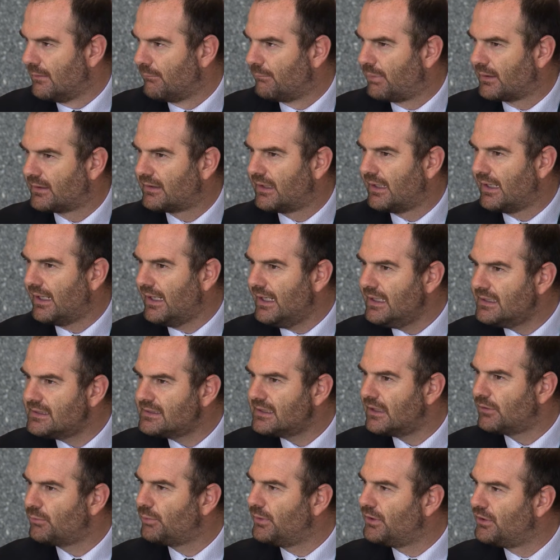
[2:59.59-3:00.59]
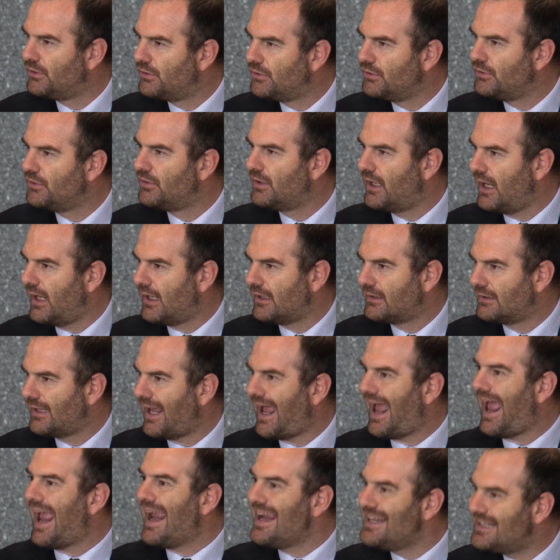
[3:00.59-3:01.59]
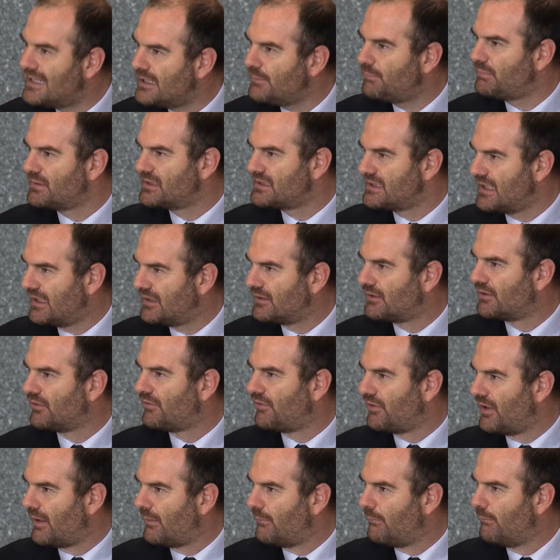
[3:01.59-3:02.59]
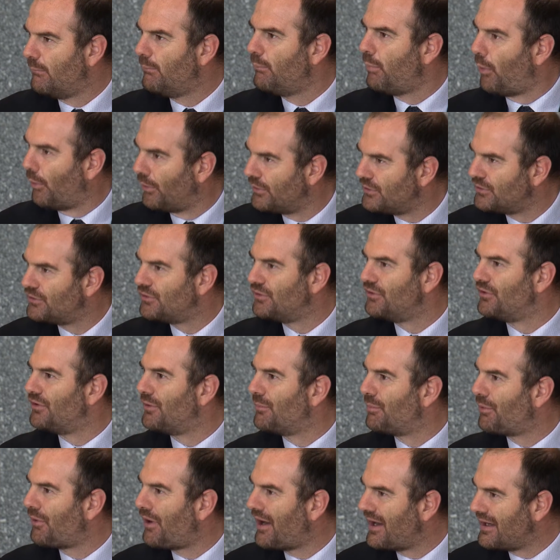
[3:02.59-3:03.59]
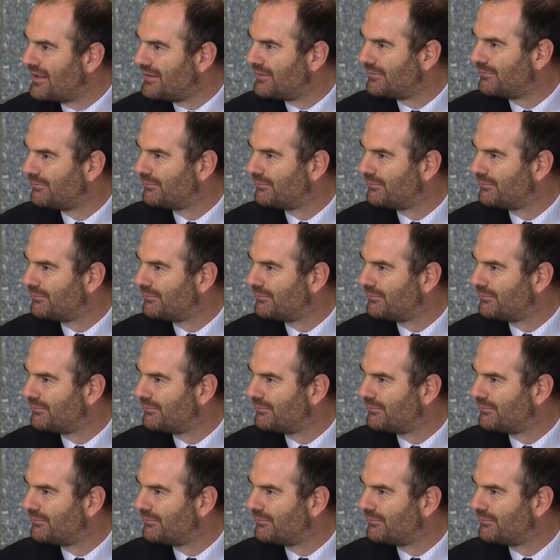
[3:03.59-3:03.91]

But the hits that we do get, 80% of them point to the brain,